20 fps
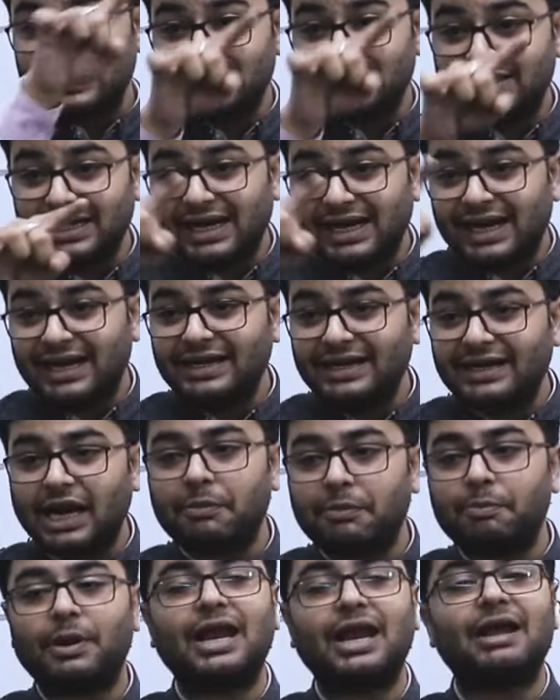the
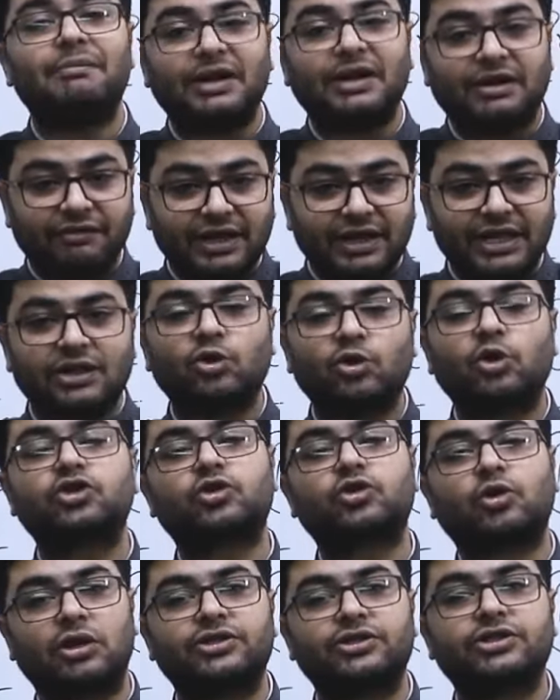interplay between
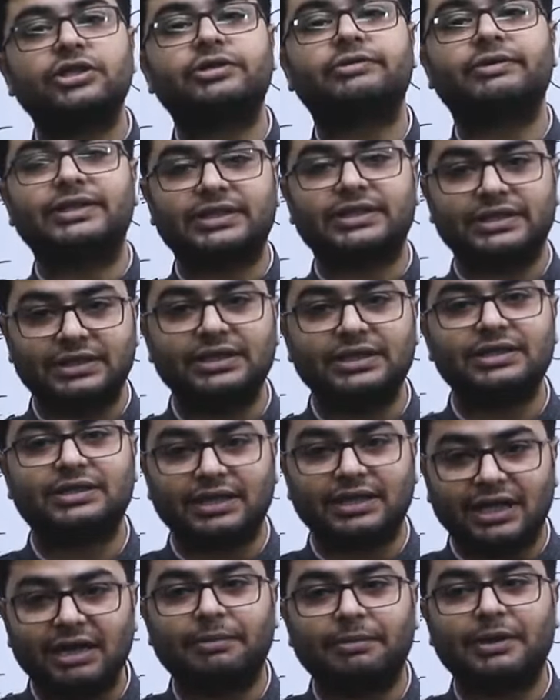those constituents in the
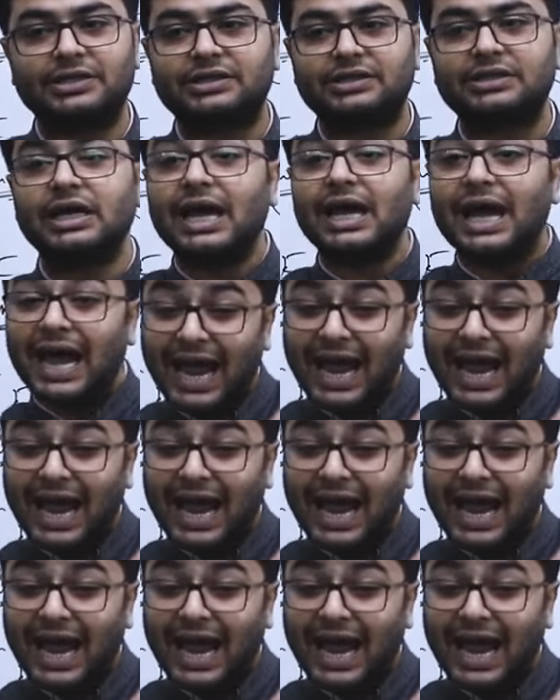syllabus